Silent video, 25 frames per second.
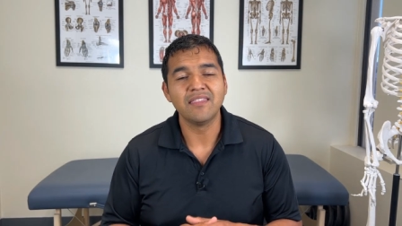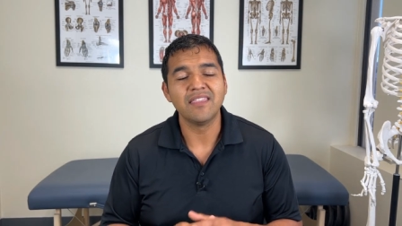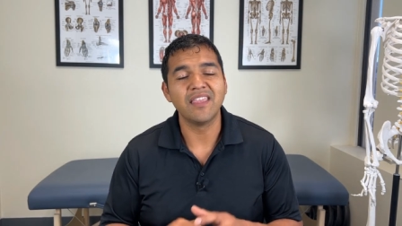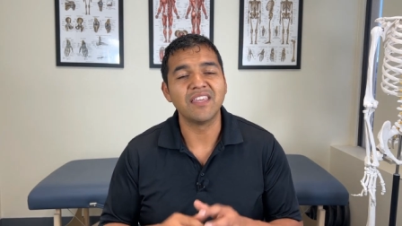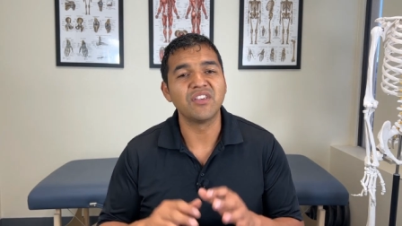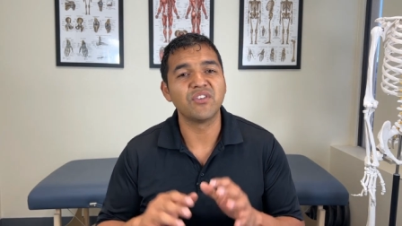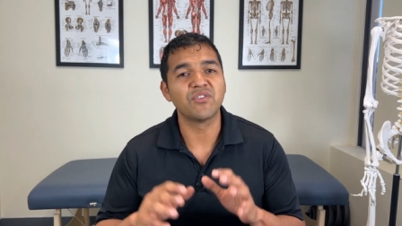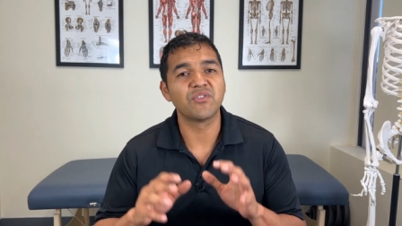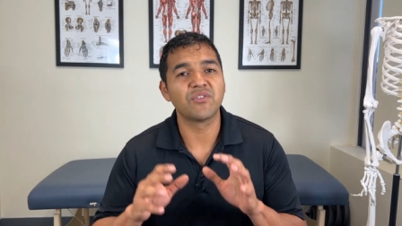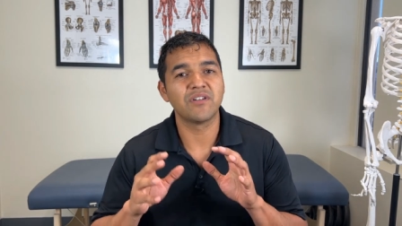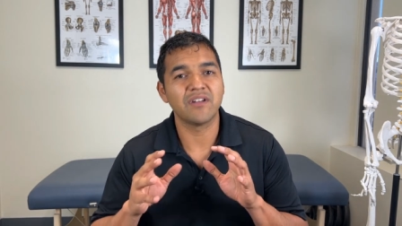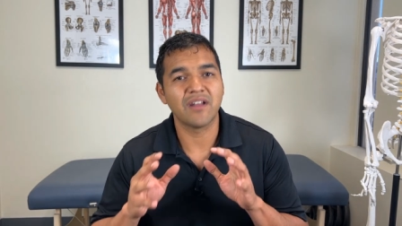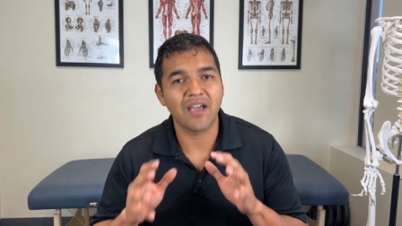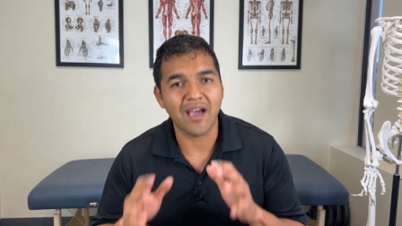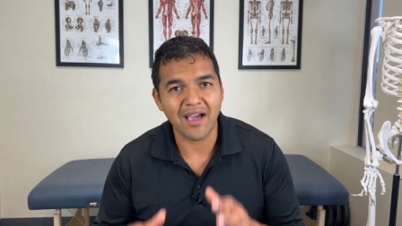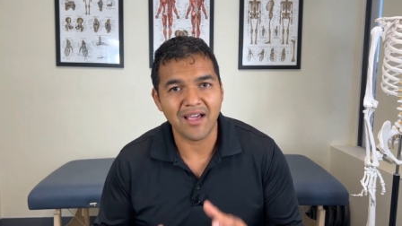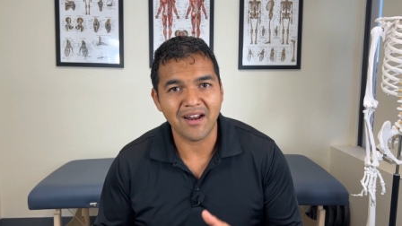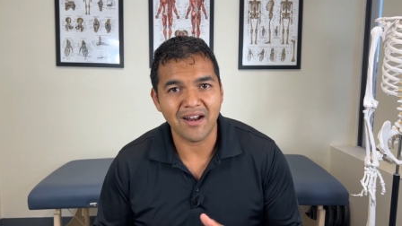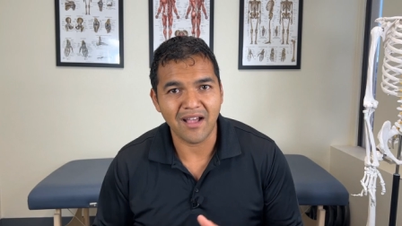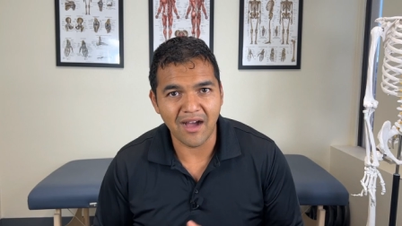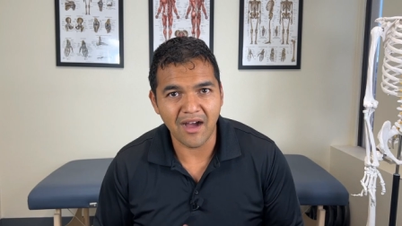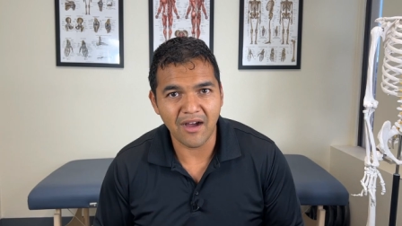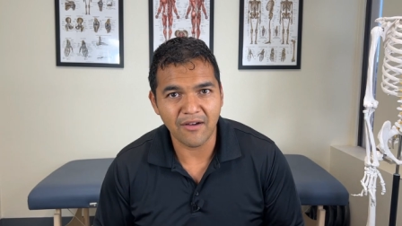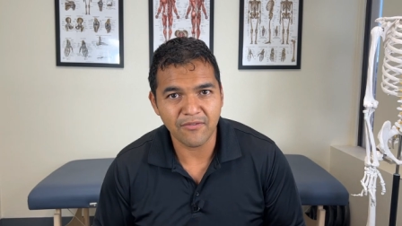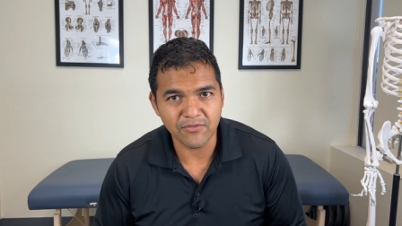then you're
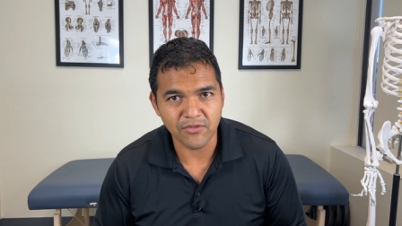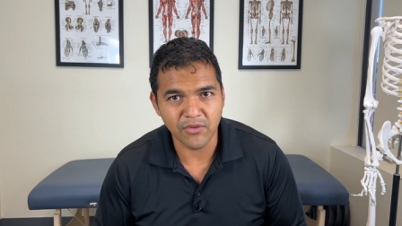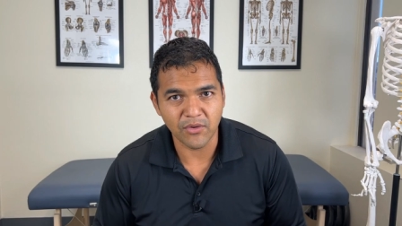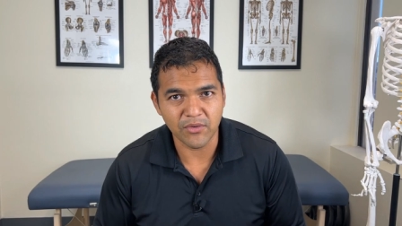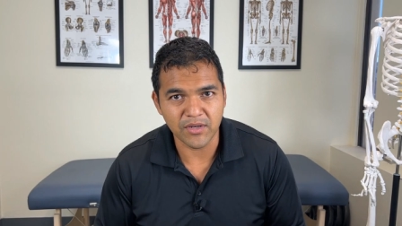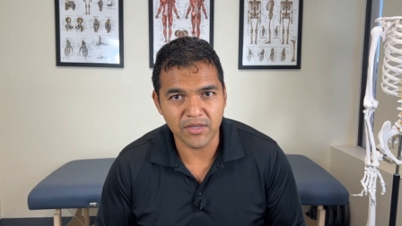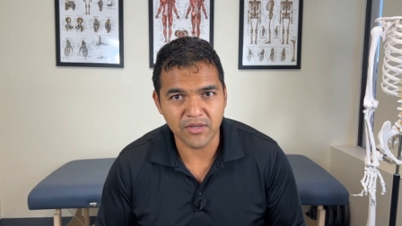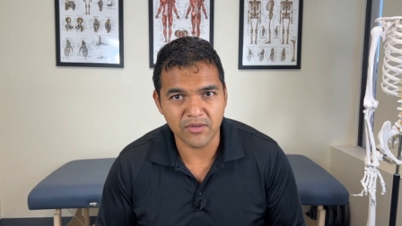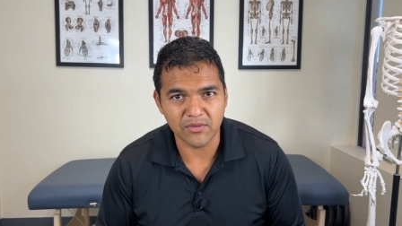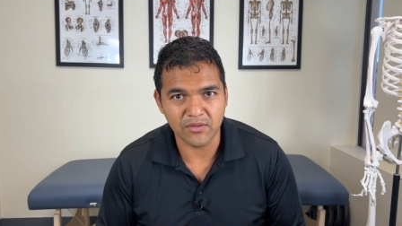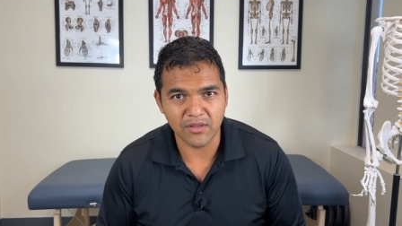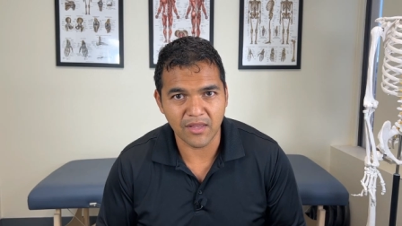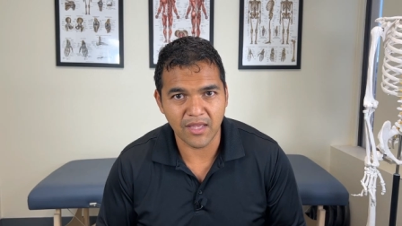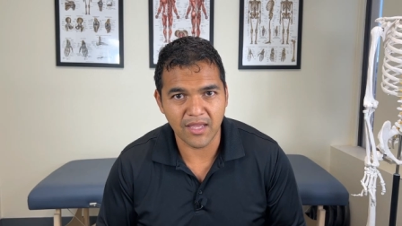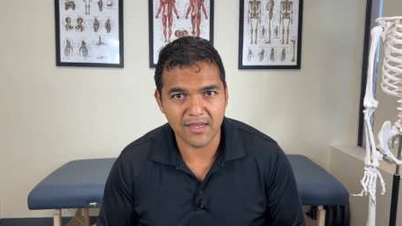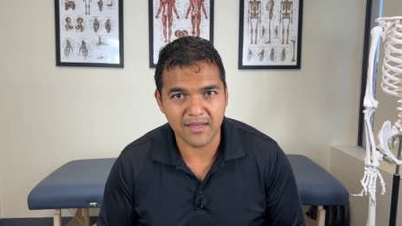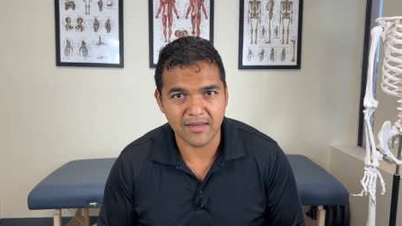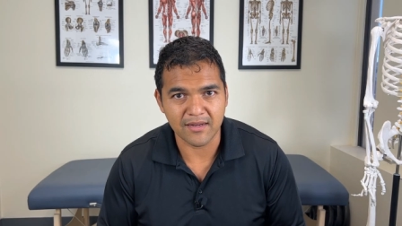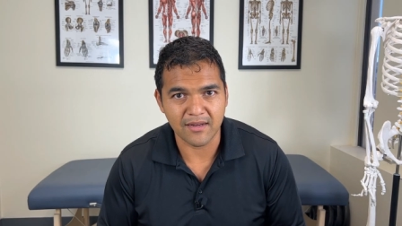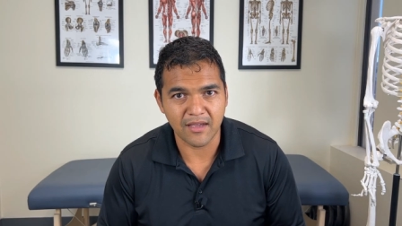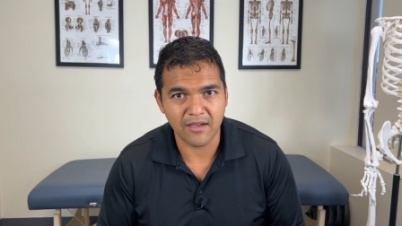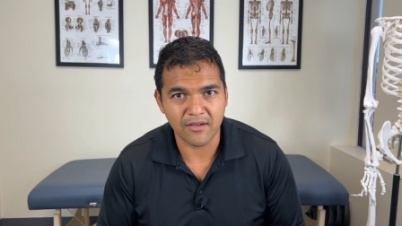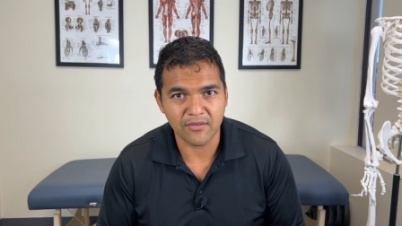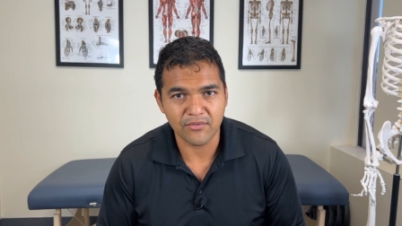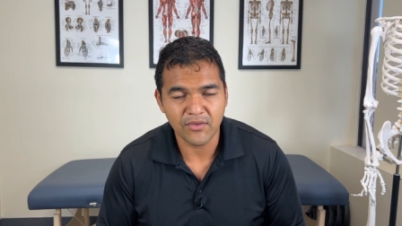not offloading your
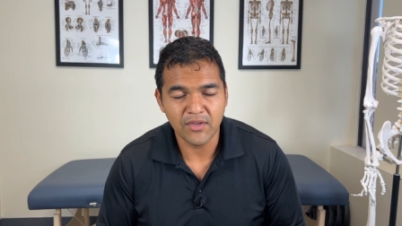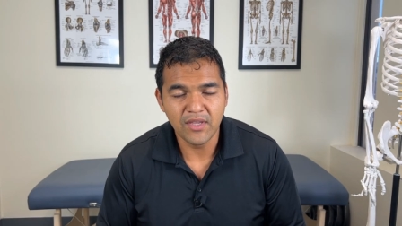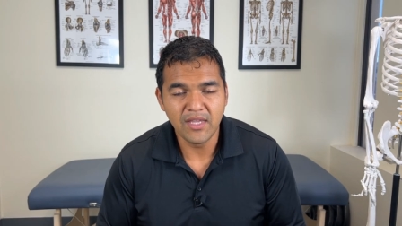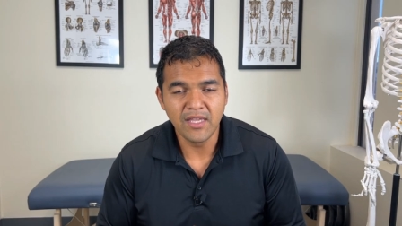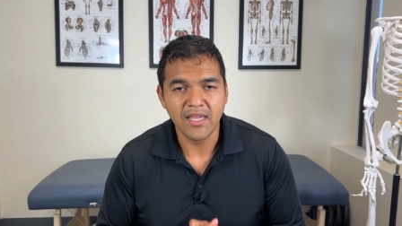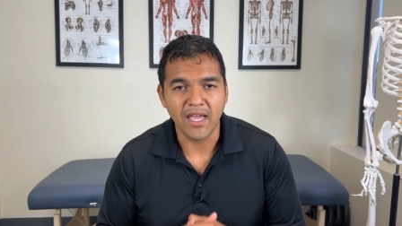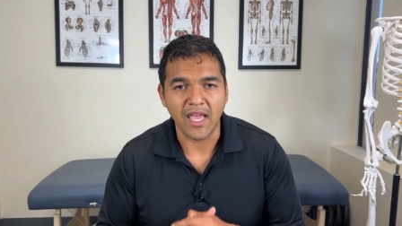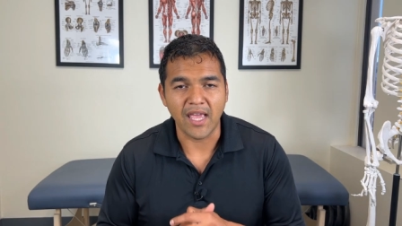leg enough